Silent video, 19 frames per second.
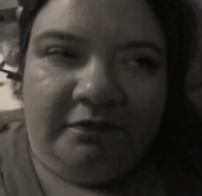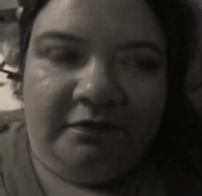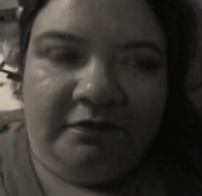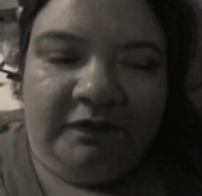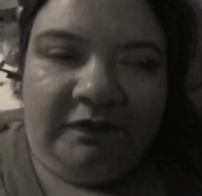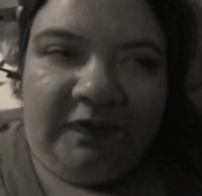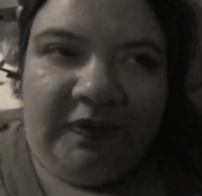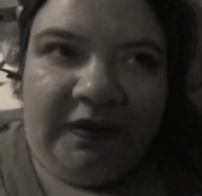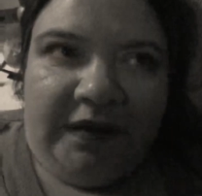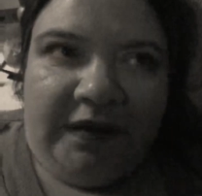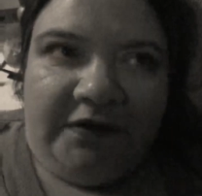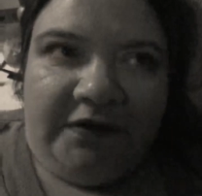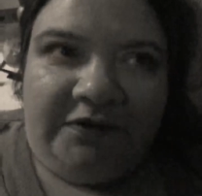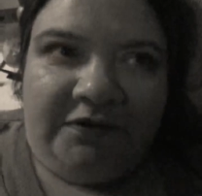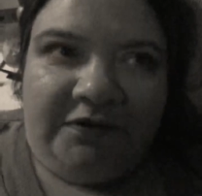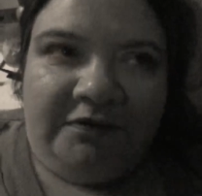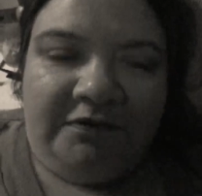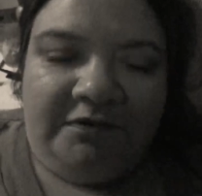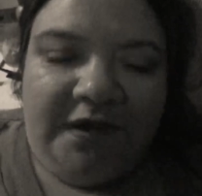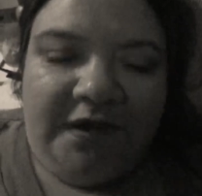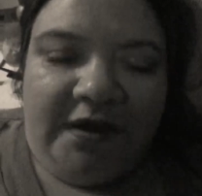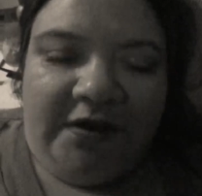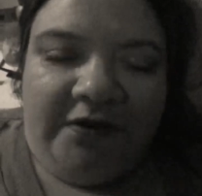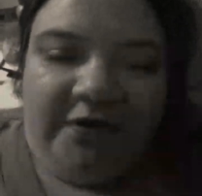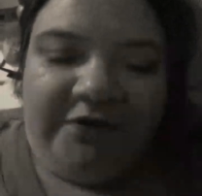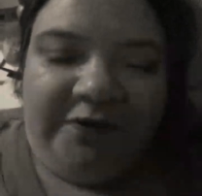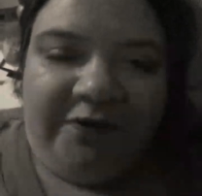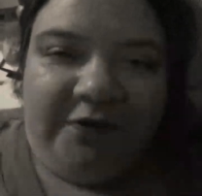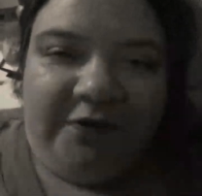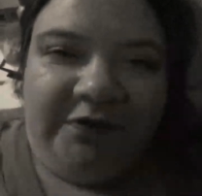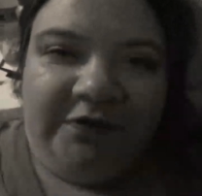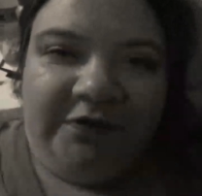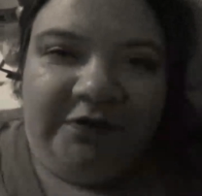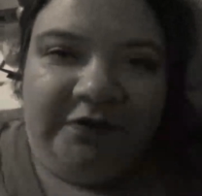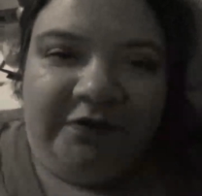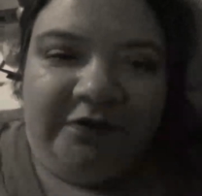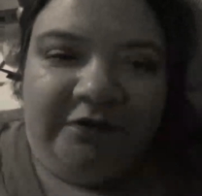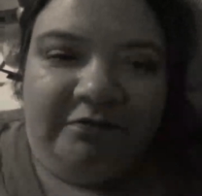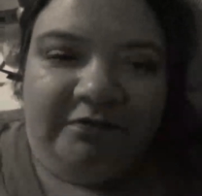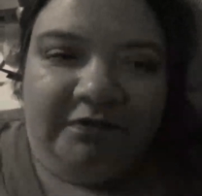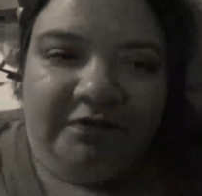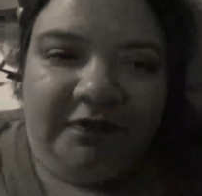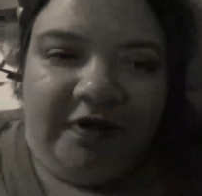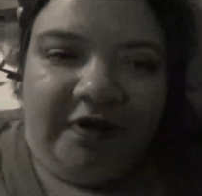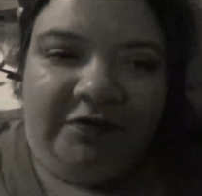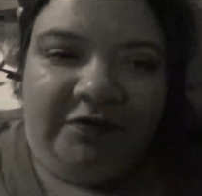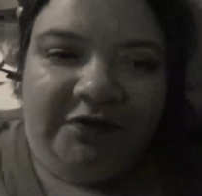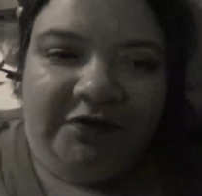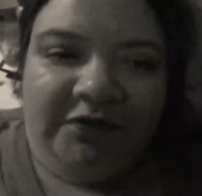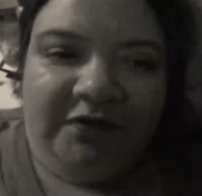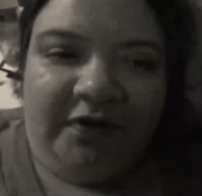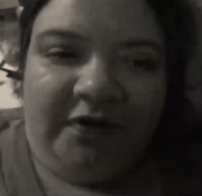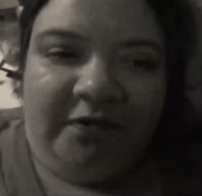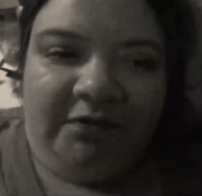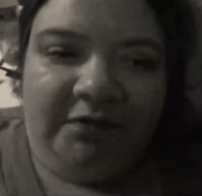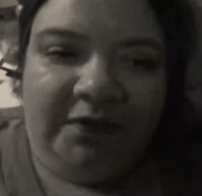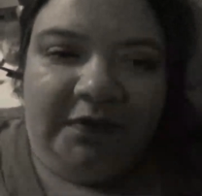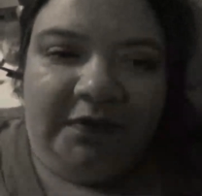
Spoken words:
like I don't even know what to do half the time.